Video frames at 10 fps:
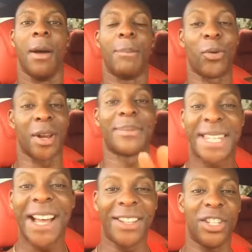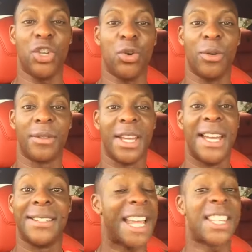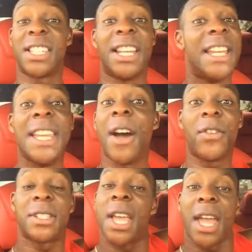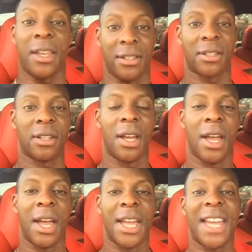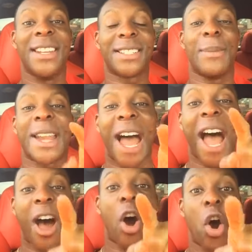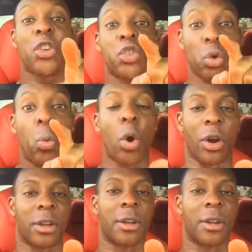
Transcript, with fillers: But what I'm telling you, that shit'll never change. It doesn't matter how hard you work.